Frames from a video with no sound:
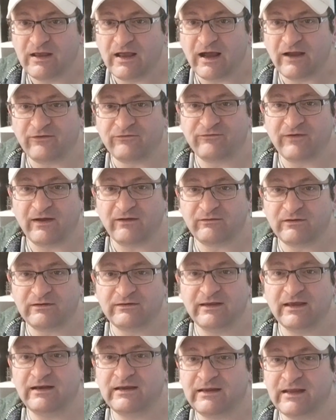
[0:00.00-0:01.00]
has found a
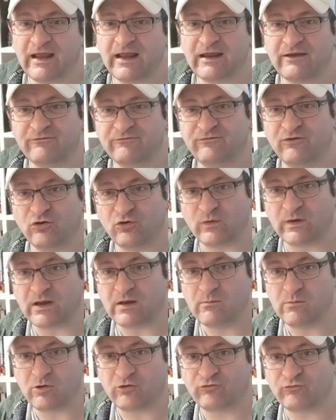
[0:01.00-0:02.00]
dedicated
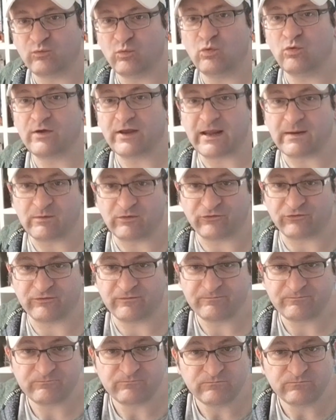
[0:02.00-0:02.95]
following amongst wargamers.